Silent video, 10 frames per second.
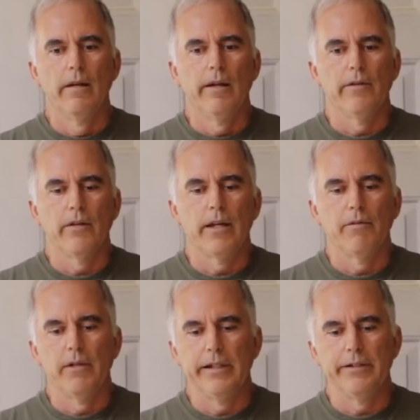So that
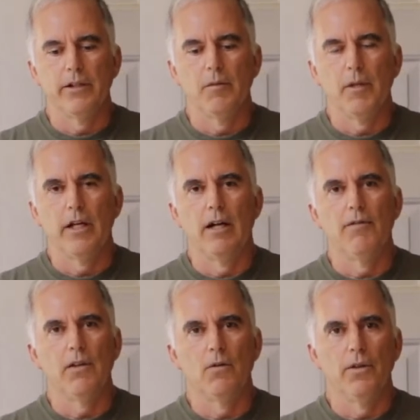really turned me off
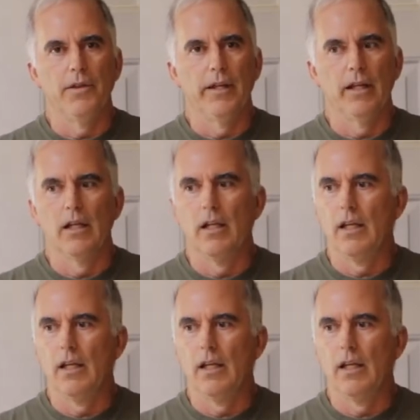of the whole thing,